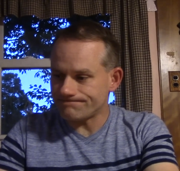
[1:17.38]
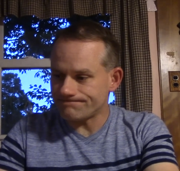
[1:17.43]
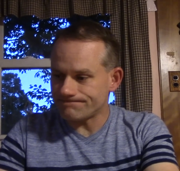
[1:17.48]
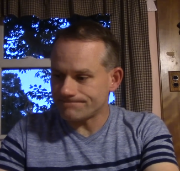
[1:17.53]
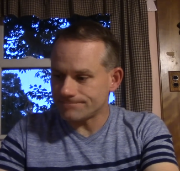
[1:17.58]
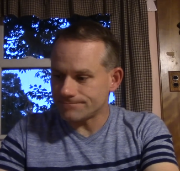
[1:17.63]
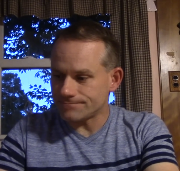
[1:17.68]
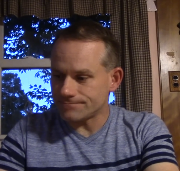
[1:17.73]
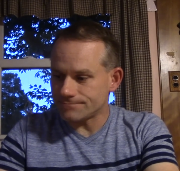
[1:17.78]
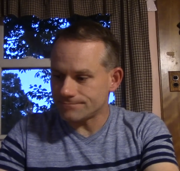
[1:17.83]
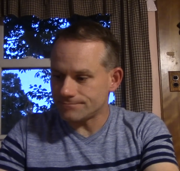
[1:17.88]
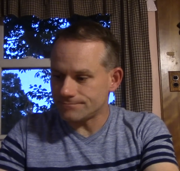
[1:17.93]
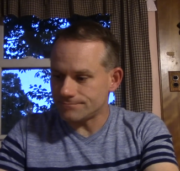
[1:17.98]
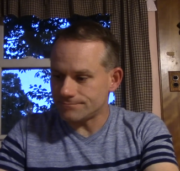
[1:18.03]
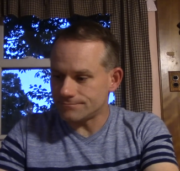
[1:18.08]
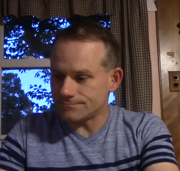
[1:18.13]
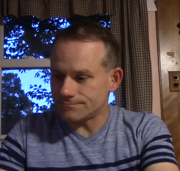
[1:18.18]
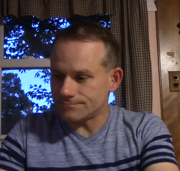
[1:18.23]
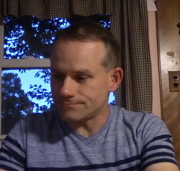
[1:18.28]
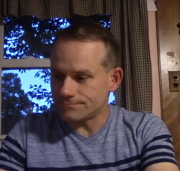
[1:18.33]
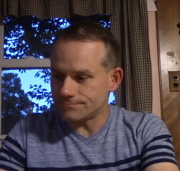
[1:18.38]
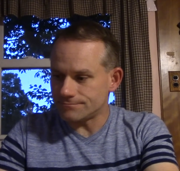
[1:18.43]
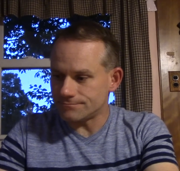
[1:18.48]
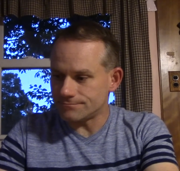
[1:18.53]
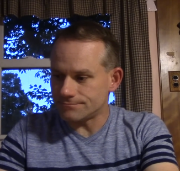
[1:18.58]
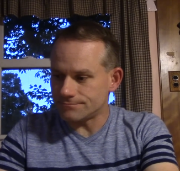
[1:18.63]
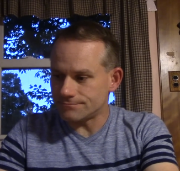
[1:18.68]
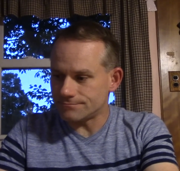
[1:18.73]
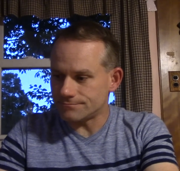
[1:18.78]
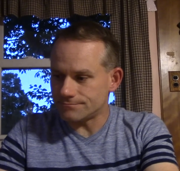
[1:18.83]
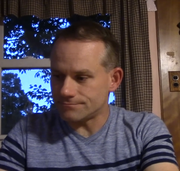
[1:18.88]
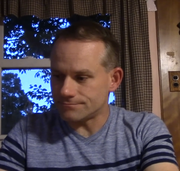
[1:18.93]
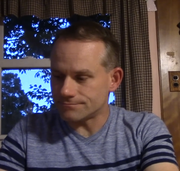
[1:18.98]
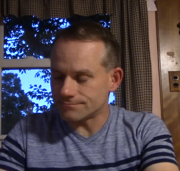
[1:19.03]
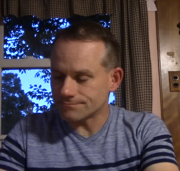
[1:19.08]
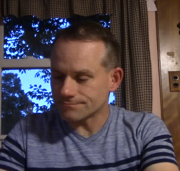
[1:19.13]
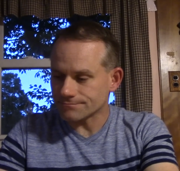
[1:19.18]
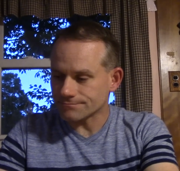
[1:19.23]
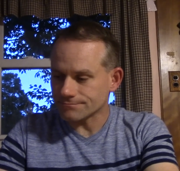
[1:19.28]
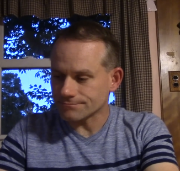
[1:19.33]

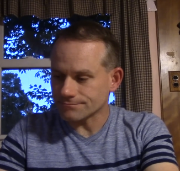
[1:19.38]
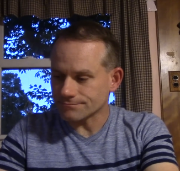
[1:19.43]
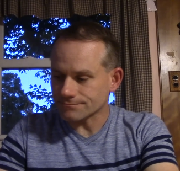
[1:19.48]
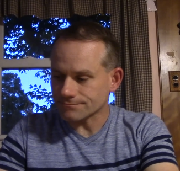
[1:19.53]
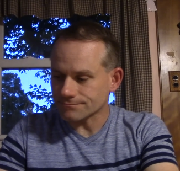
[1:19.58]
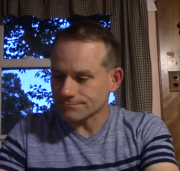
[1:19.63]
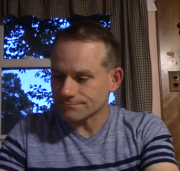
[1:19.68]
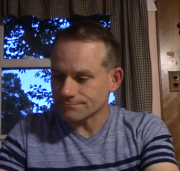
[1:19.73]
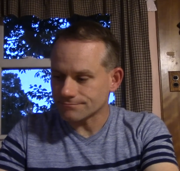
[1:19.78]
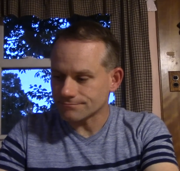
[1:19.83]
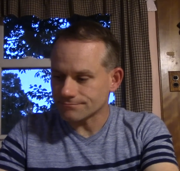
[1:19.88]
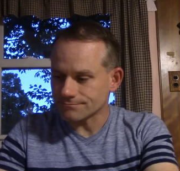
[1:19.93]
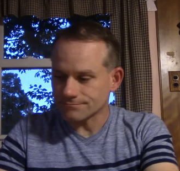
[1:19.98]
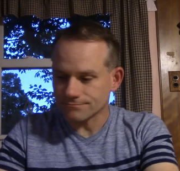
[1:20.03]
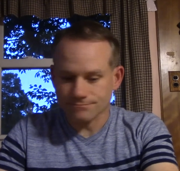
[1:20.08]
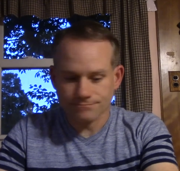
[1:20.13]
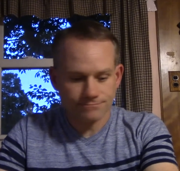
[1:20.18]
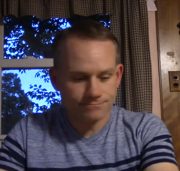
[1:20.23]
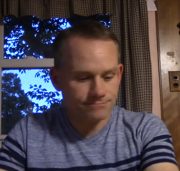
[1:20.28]
Nothing is said.